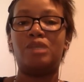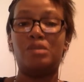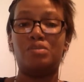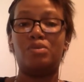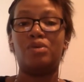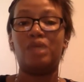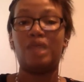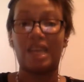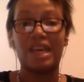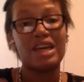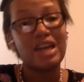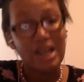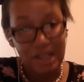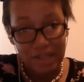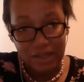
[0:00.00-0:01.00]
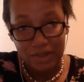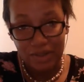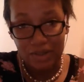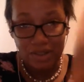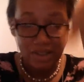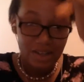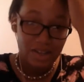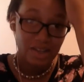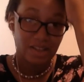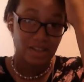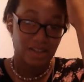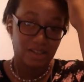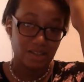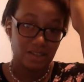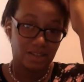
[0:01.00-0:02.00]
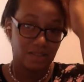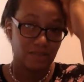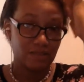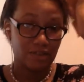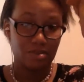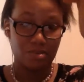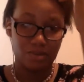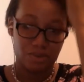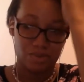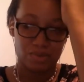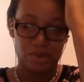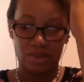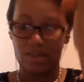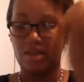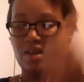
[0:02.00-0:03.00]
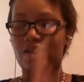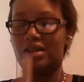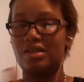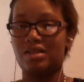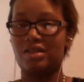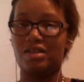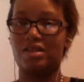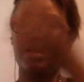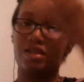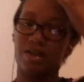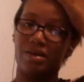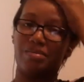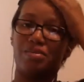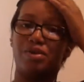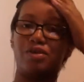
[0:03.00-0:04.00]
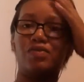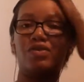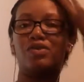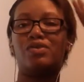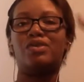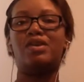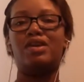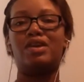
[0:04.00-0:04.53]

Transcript: People like color. That's the difference between DC and Marvel.